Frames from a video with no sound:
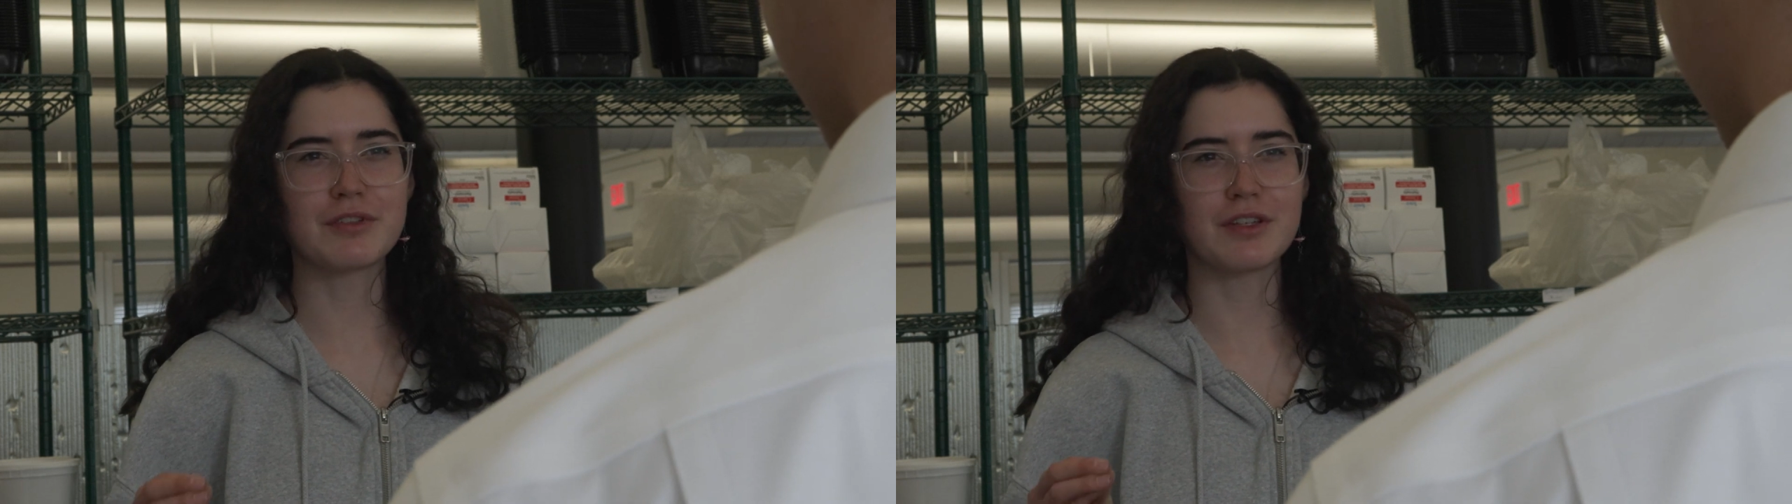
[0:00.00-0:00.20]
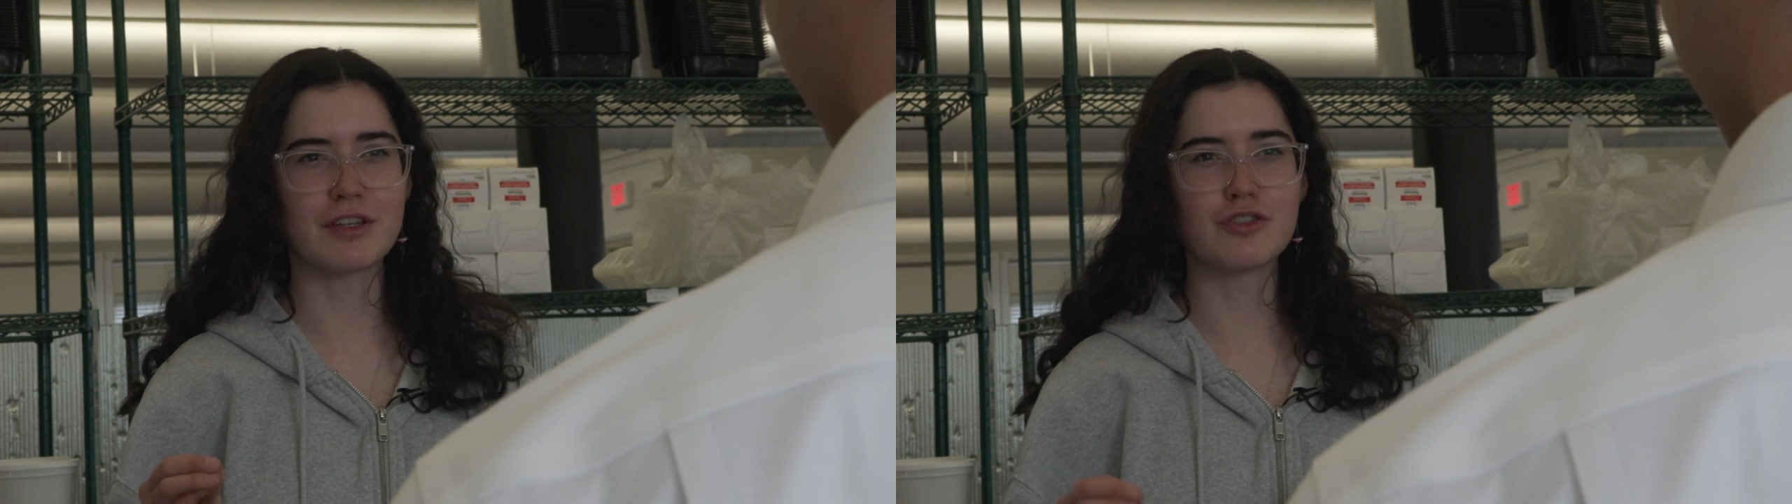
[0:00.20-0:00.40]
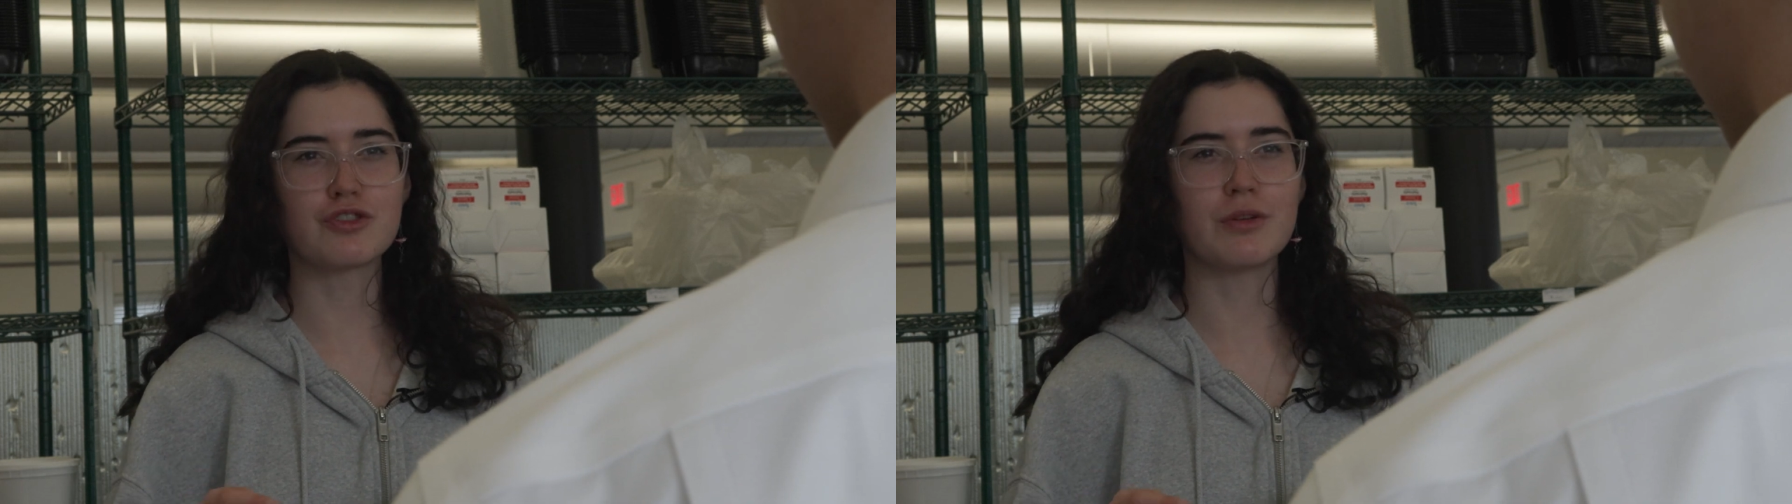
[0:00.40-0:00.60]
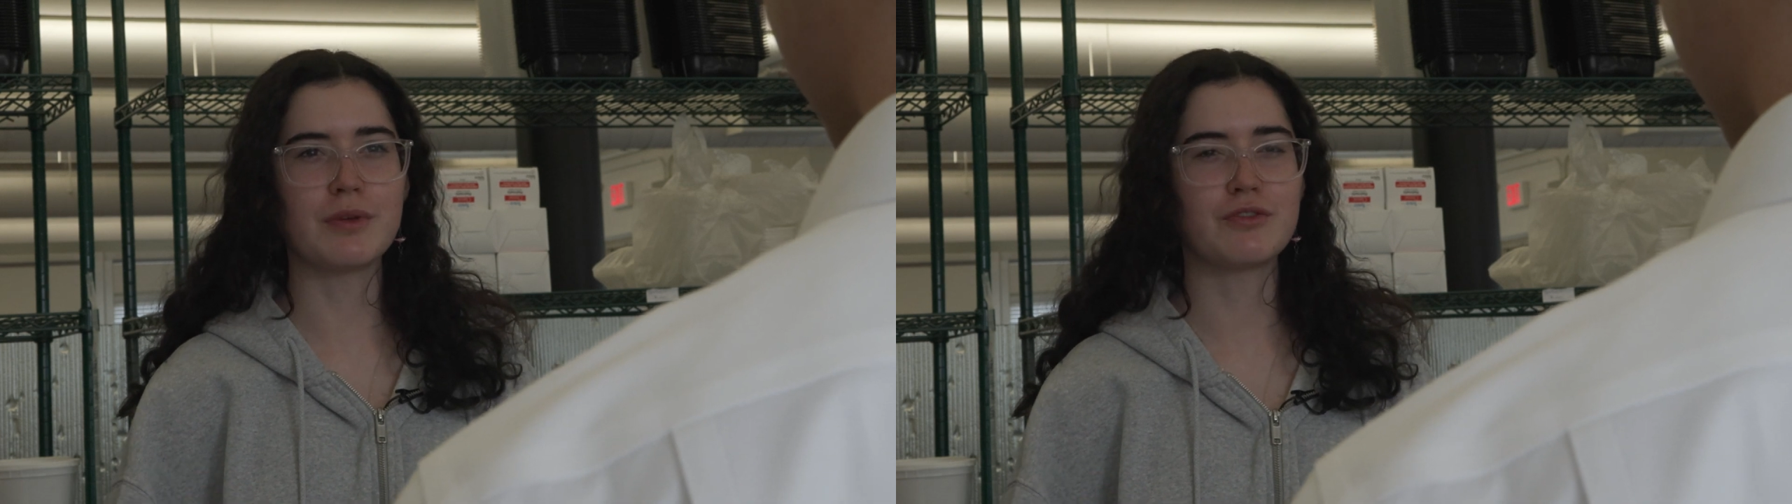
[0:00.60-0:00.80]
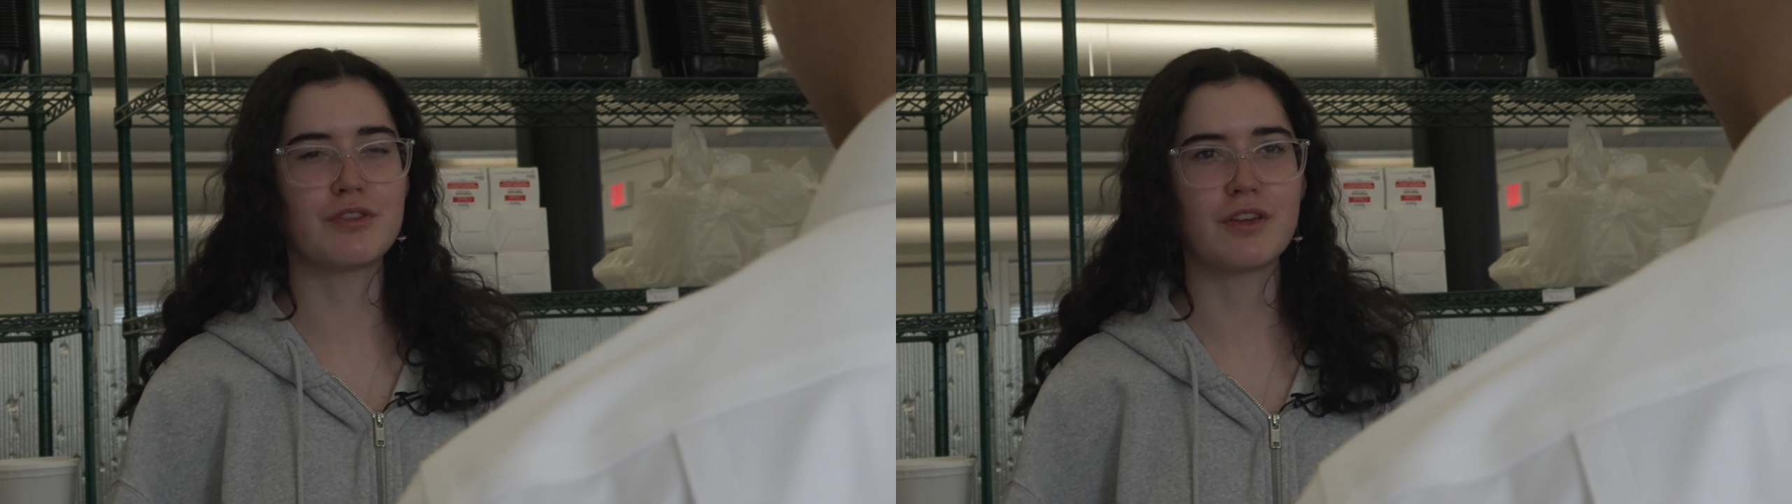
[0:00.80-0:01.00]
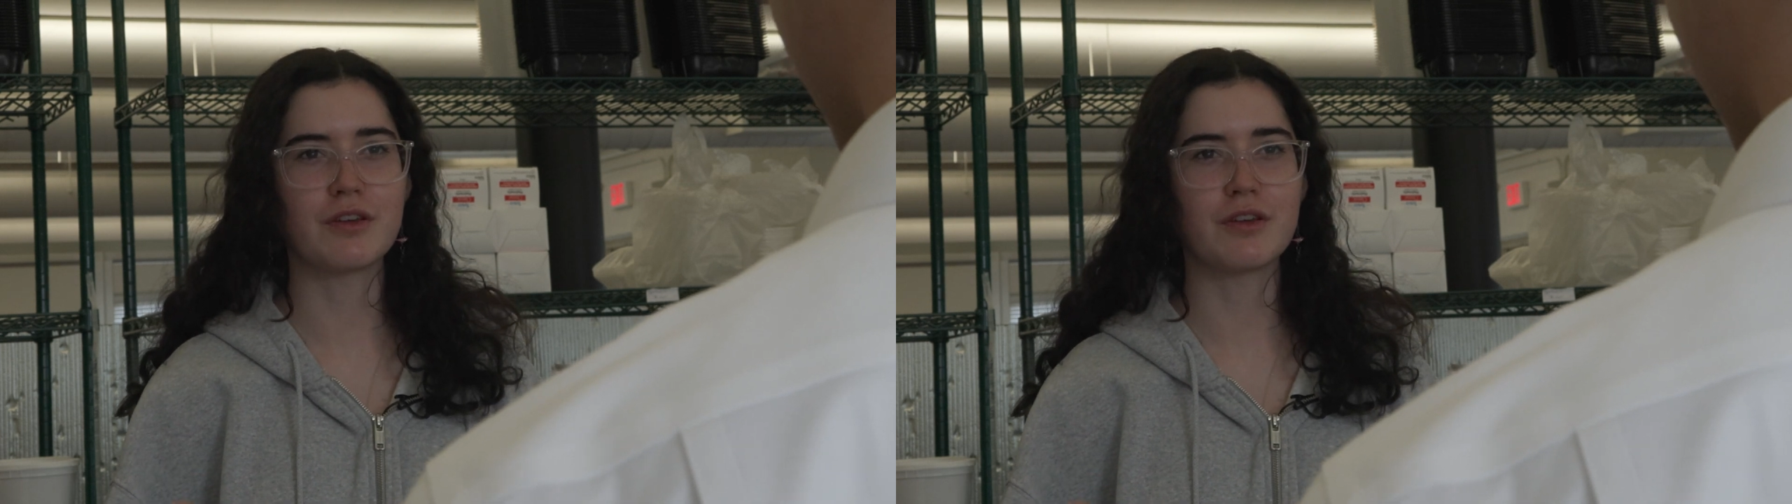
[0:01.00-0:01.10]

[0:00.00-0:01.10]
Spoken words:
to contribute to the